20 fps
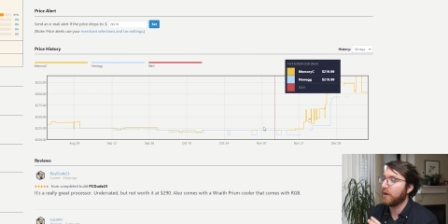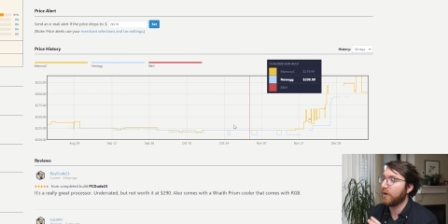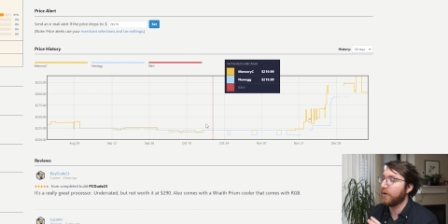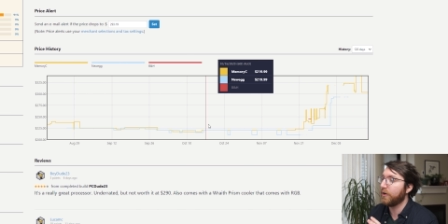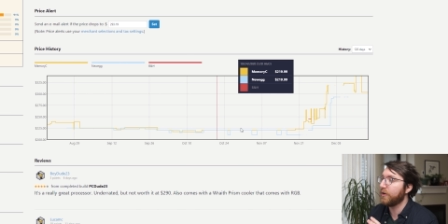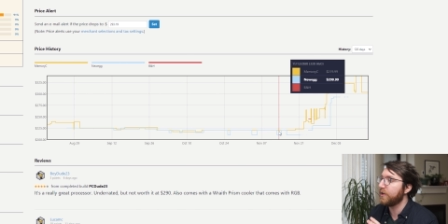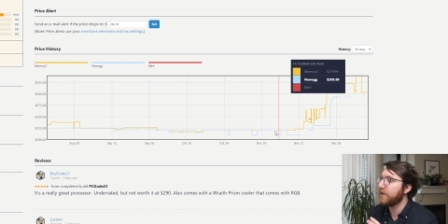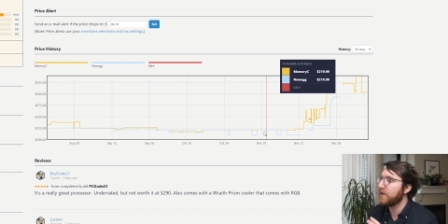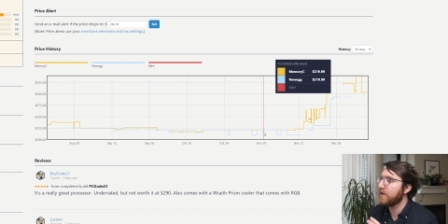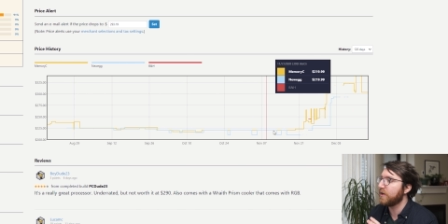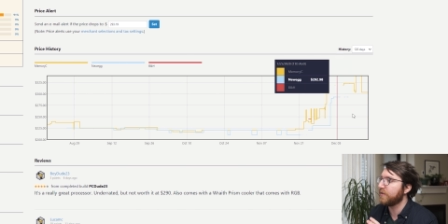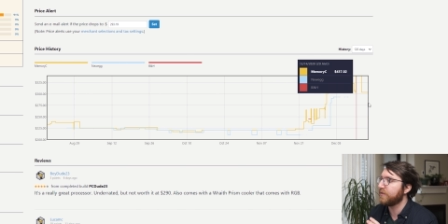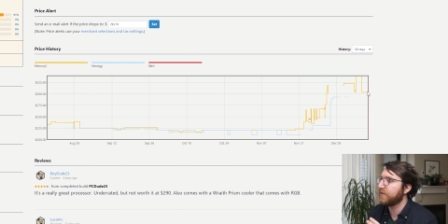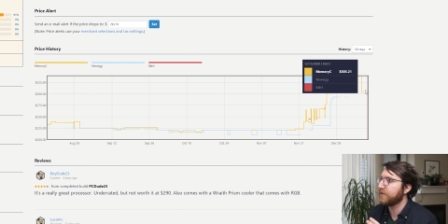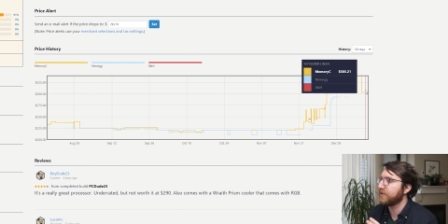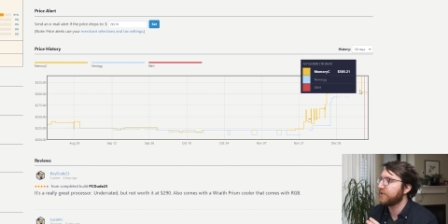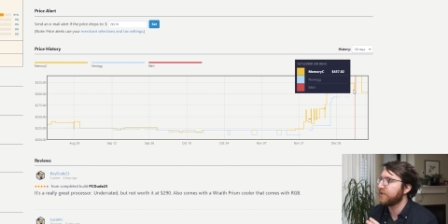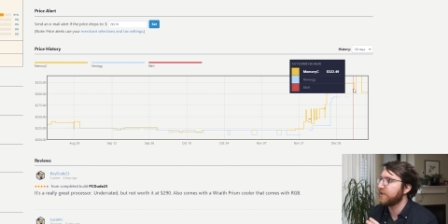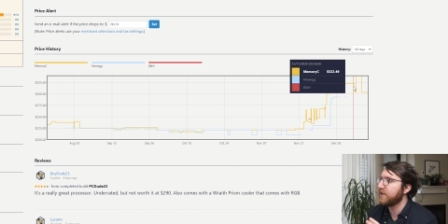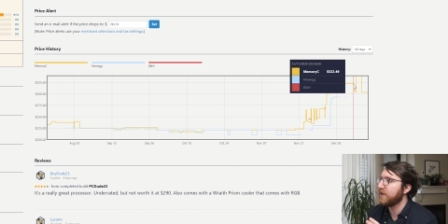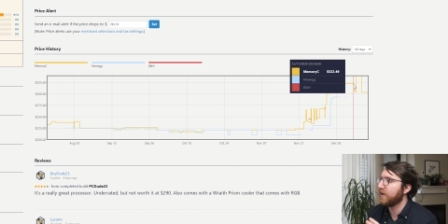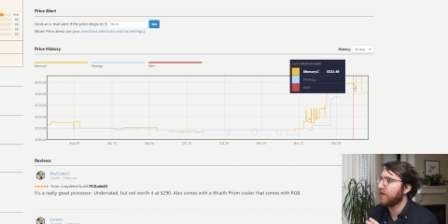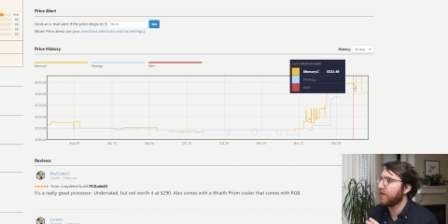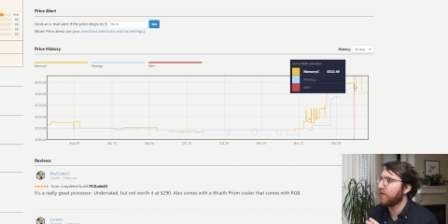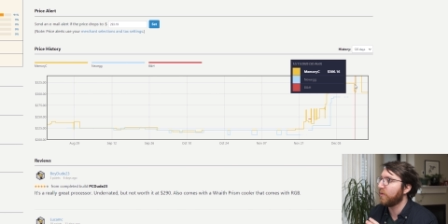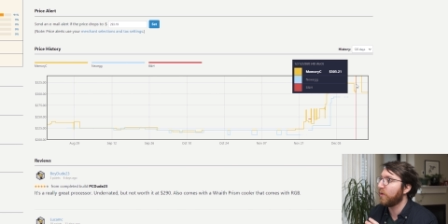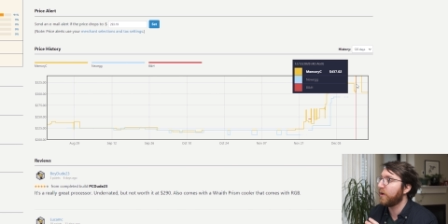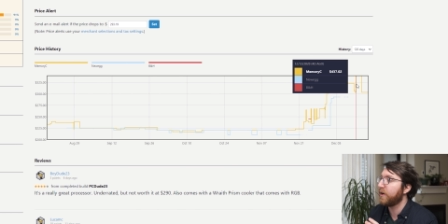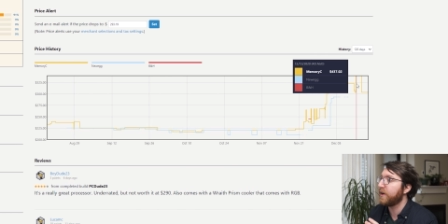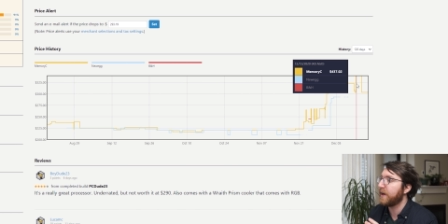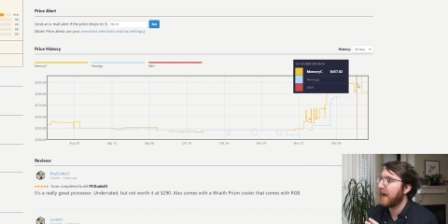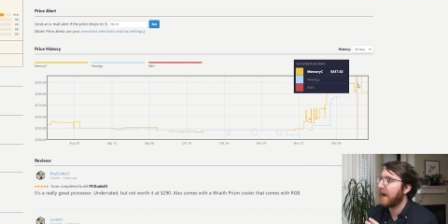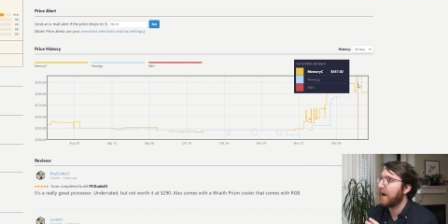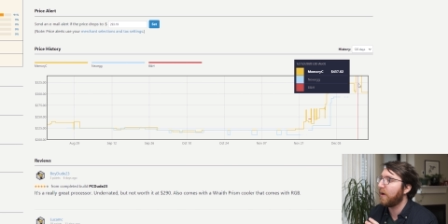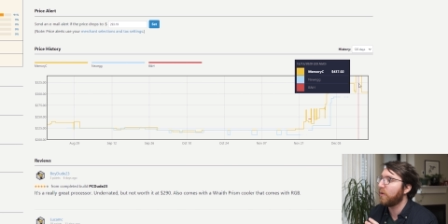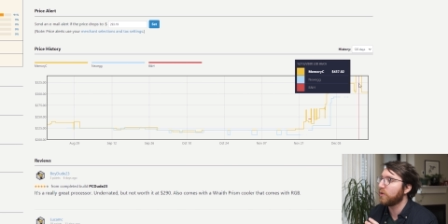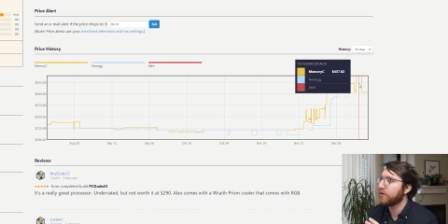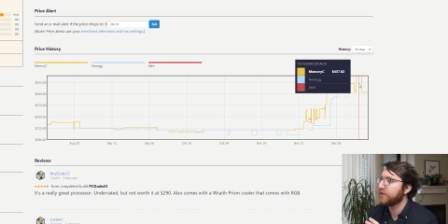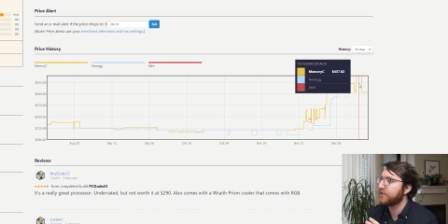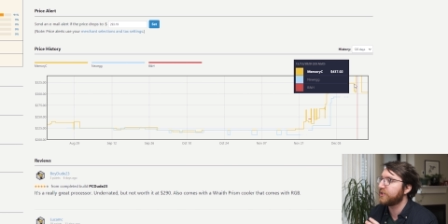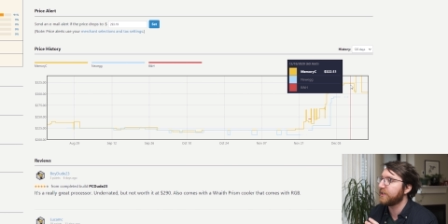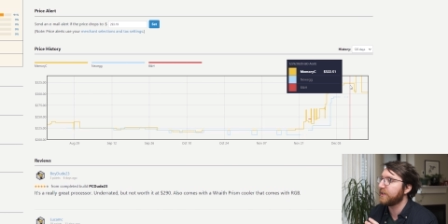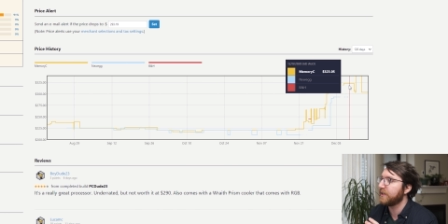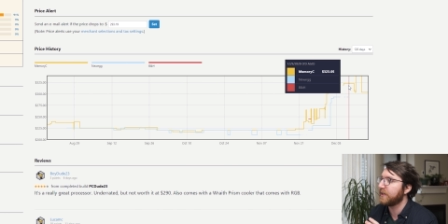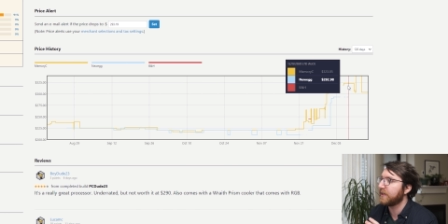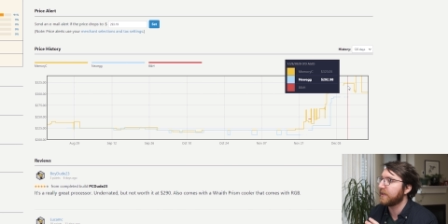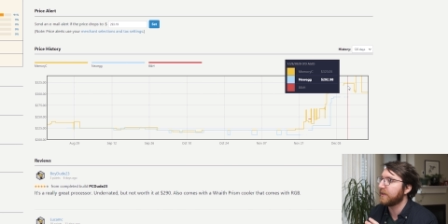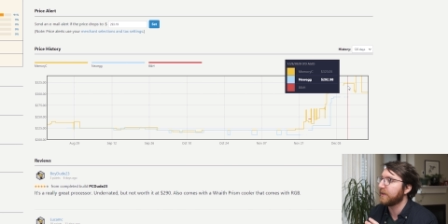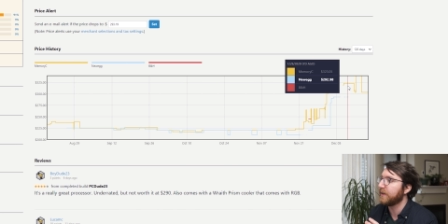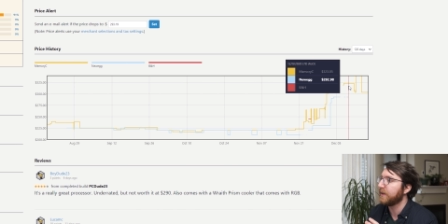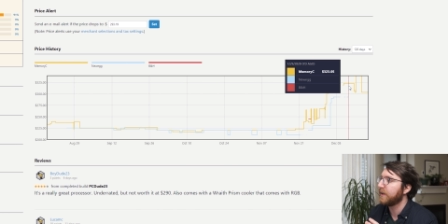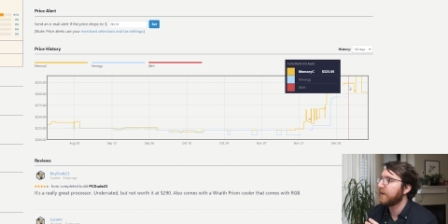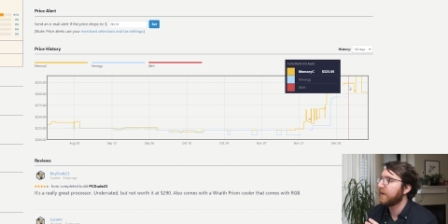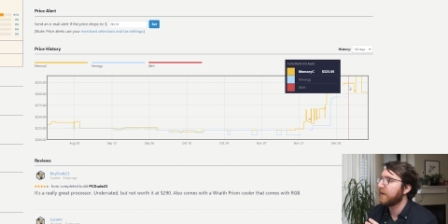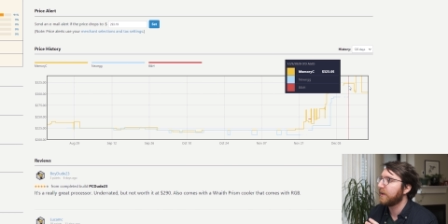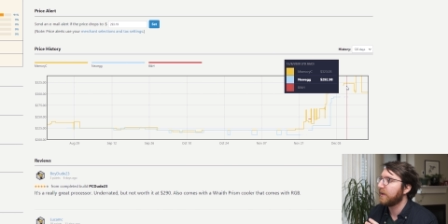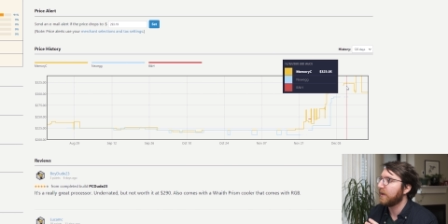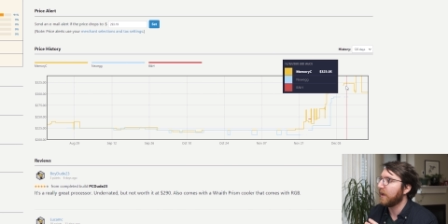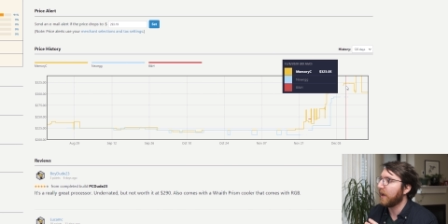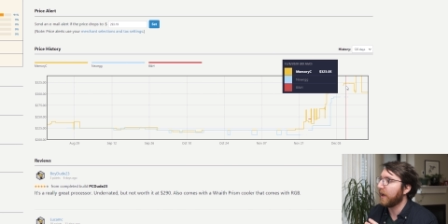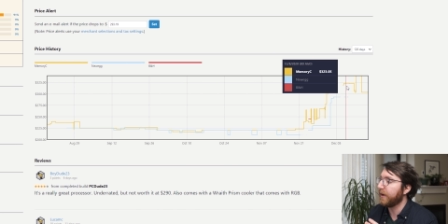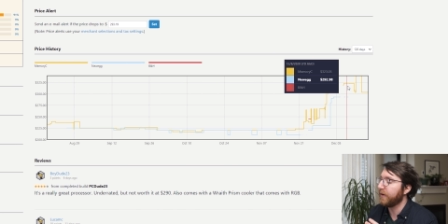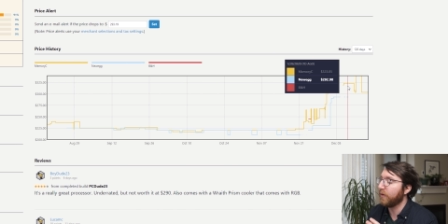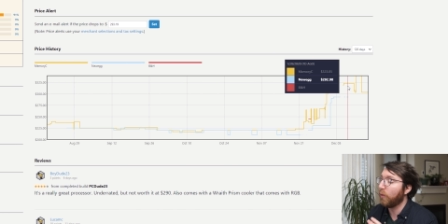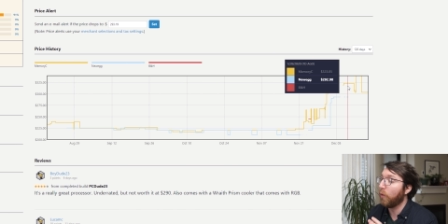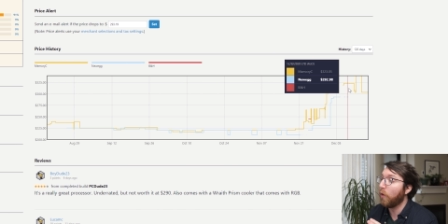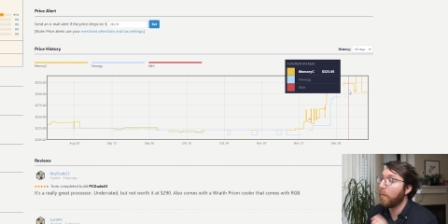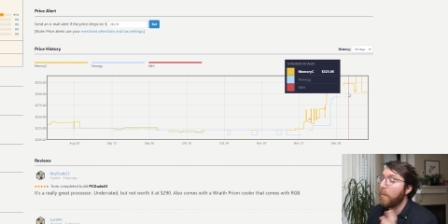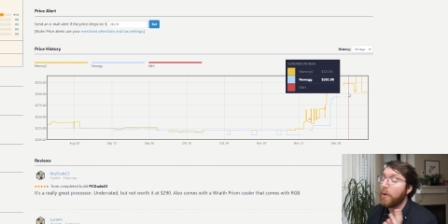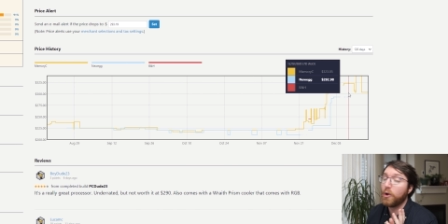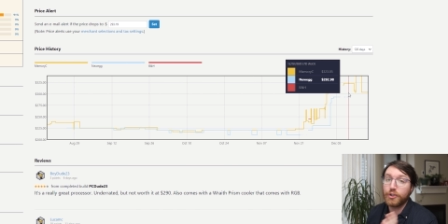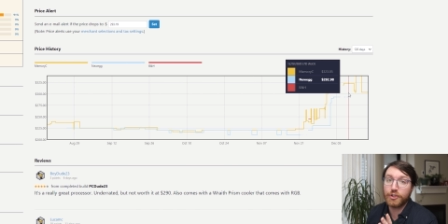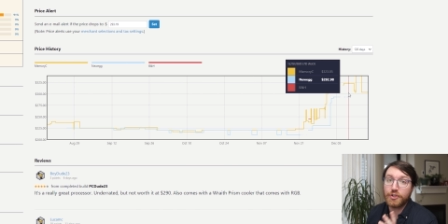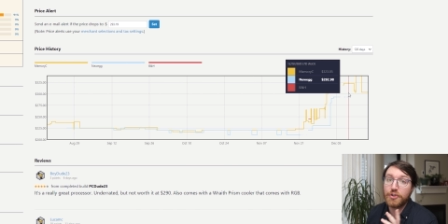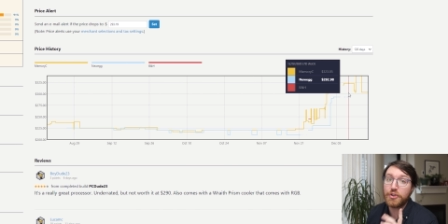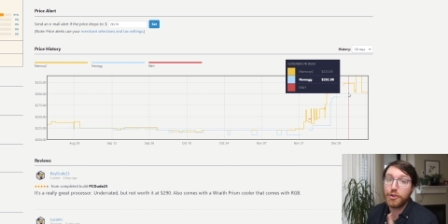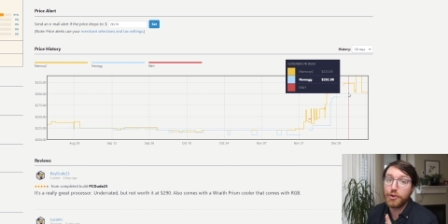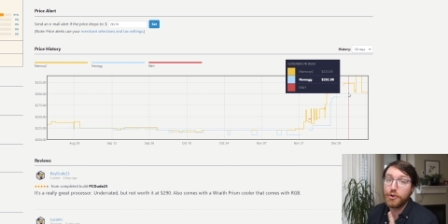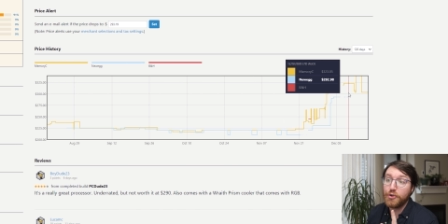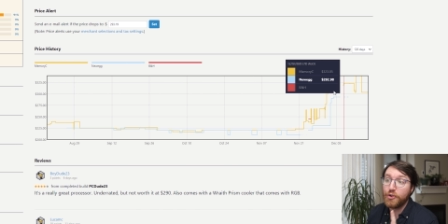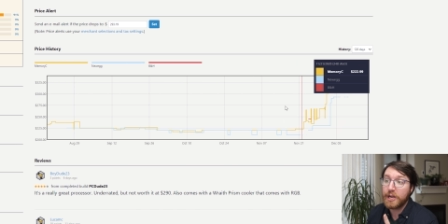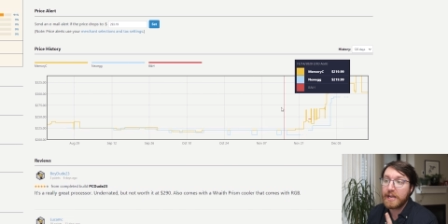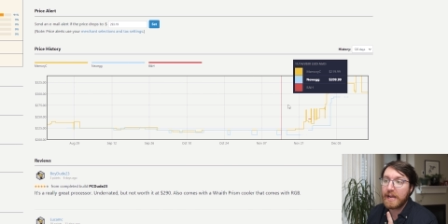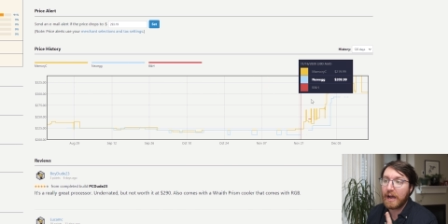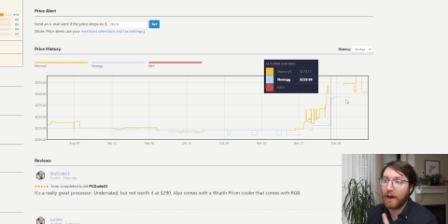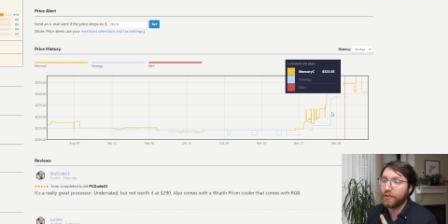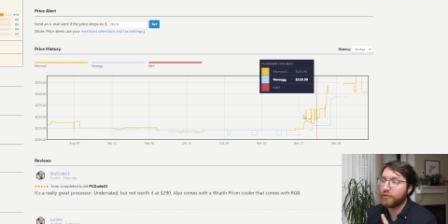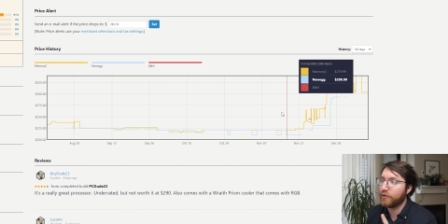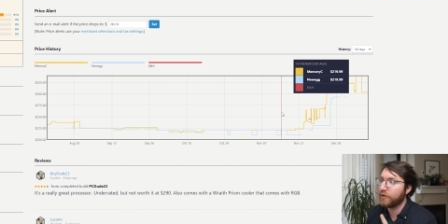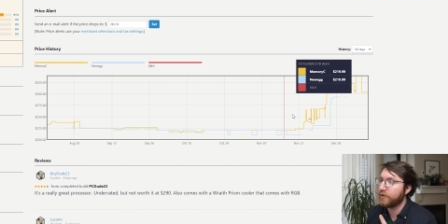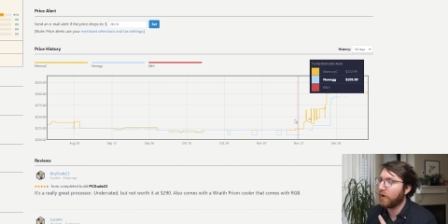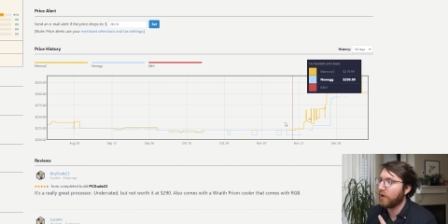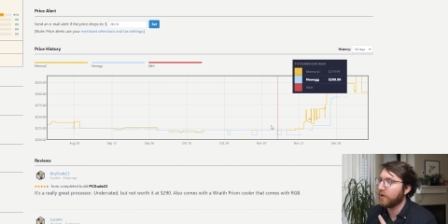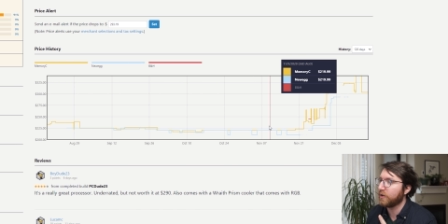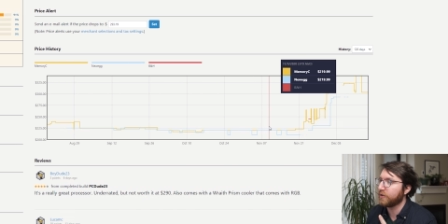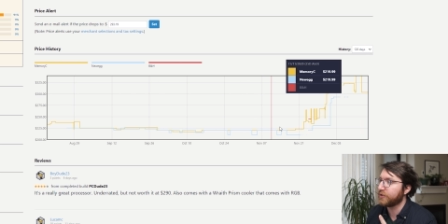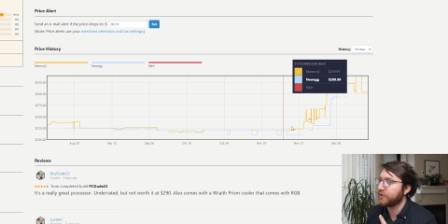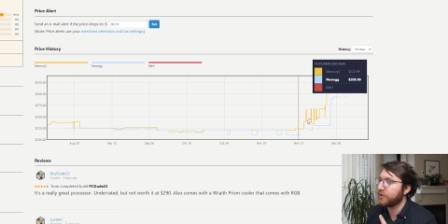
earlier this year, where now we're sitting at at almost $300.